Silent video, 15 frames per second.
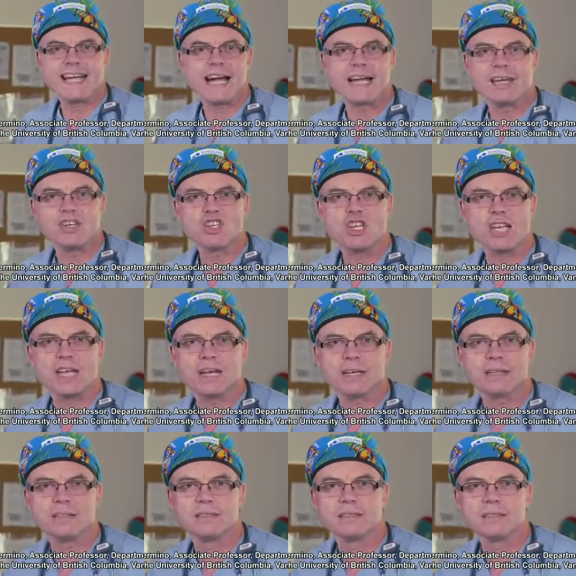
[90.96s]
young engineer.
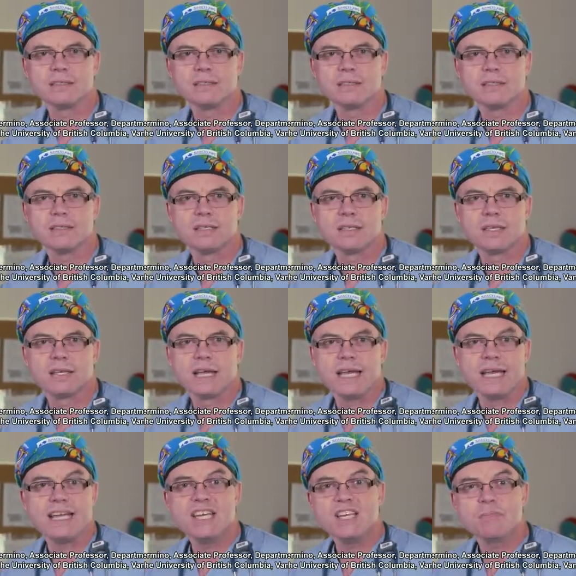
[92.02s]

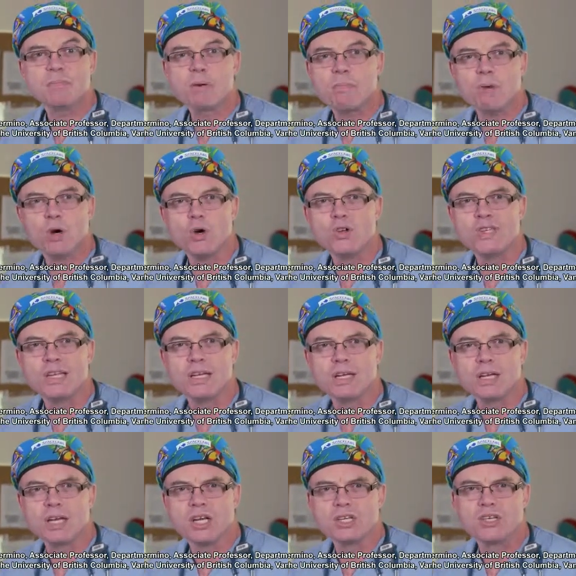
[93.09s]
He is
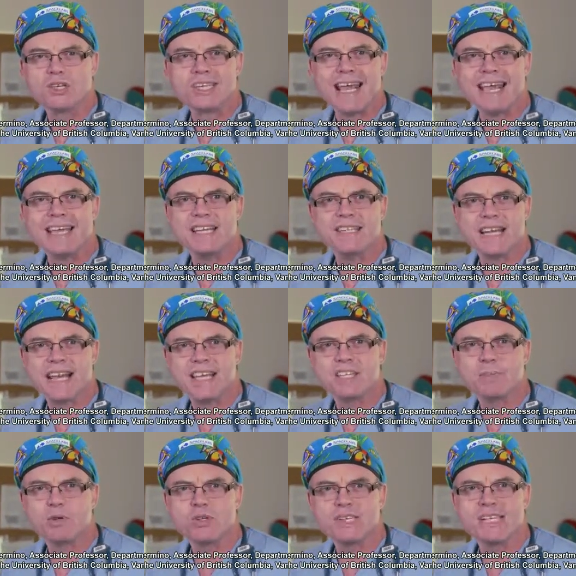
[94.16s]
proposing to take his
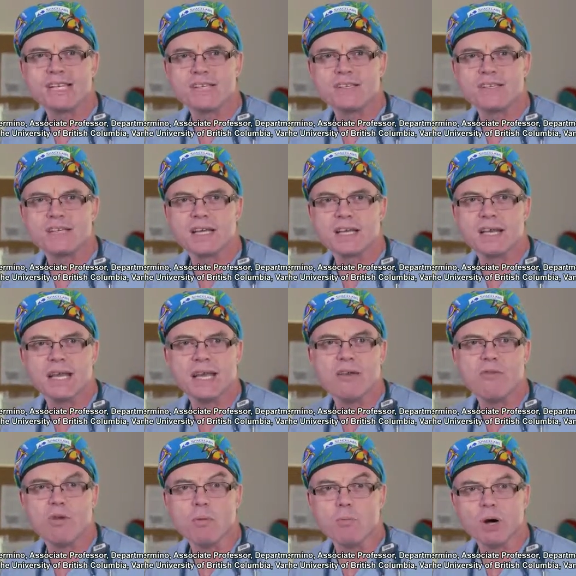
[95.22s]
expertise
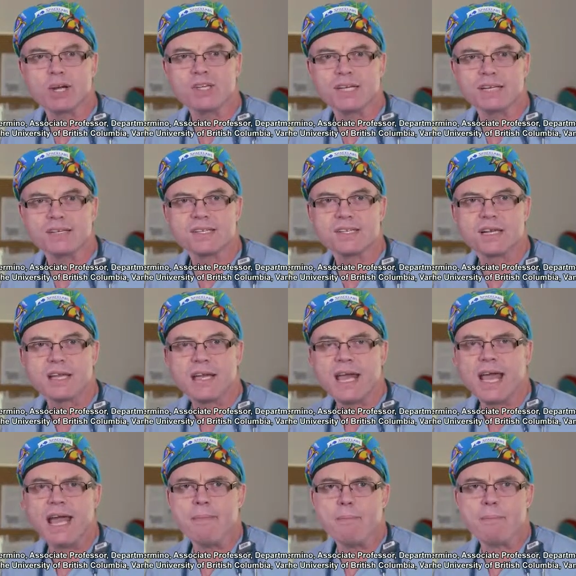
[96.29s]
in robotics
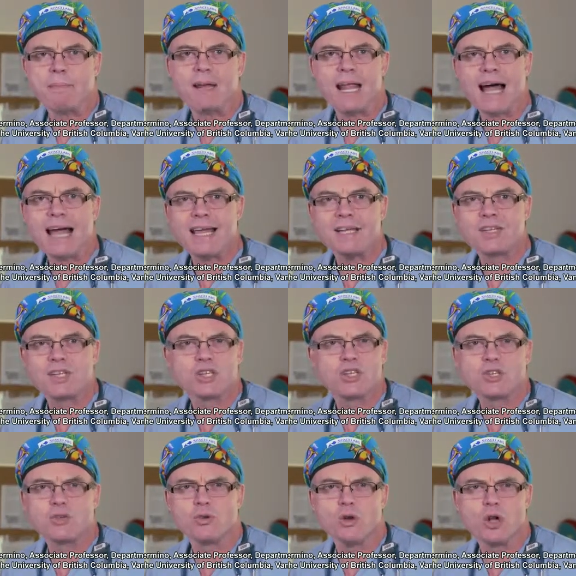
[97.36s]
and apply it
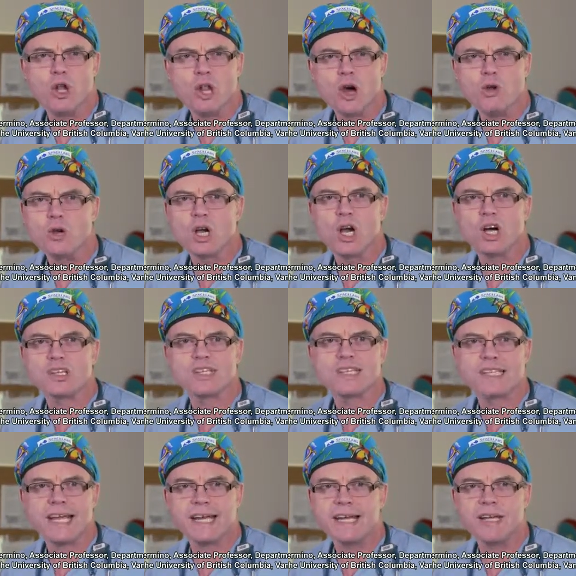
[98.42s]
to
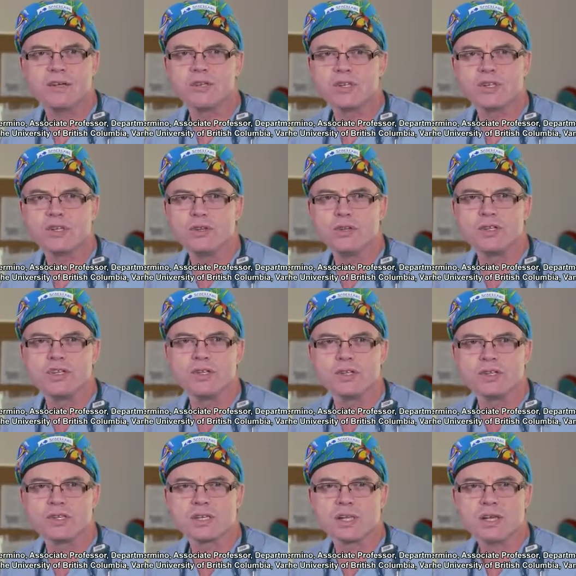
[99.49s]
low-cost technical
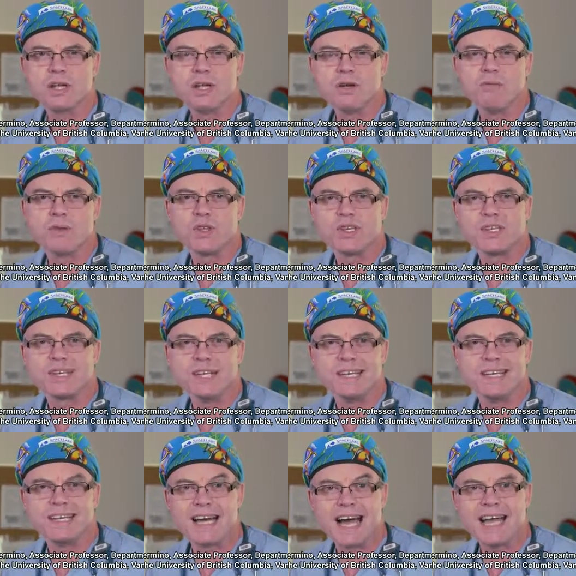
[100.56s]
solutions for
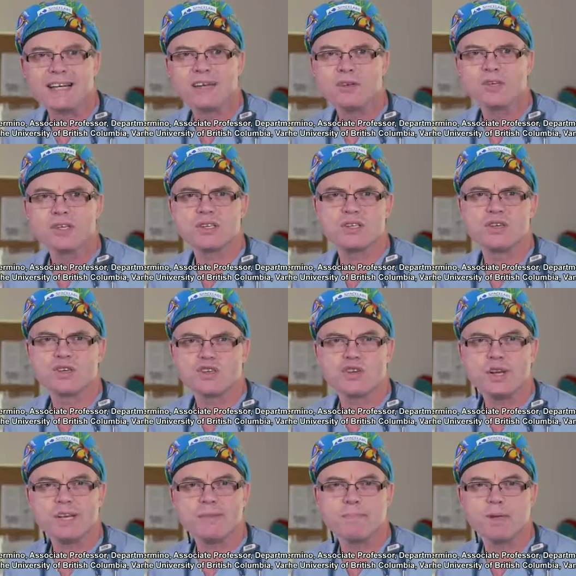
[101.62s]
in diagnosis and
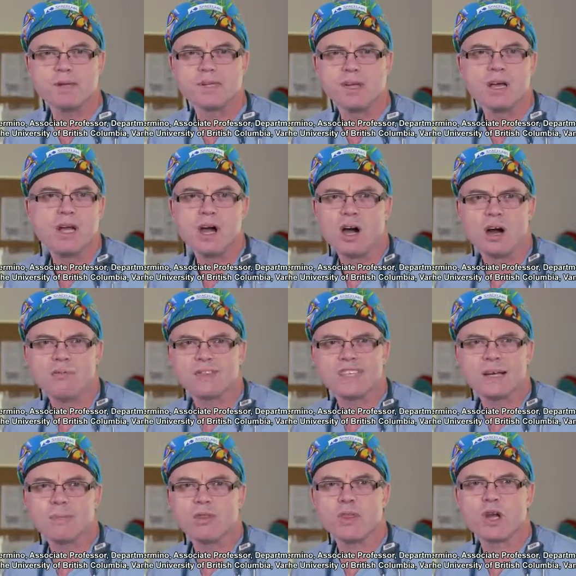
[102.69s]
treatment of
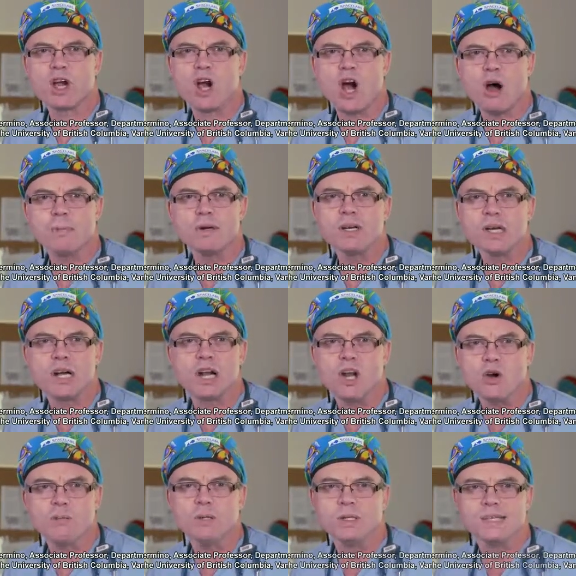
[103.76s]
some of the common
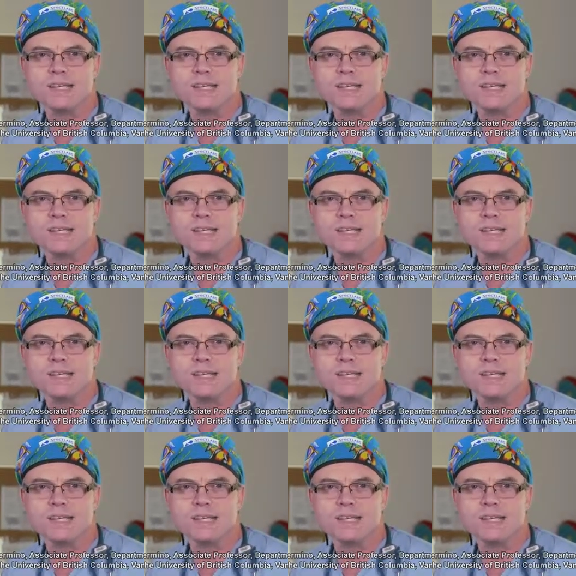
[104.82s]
global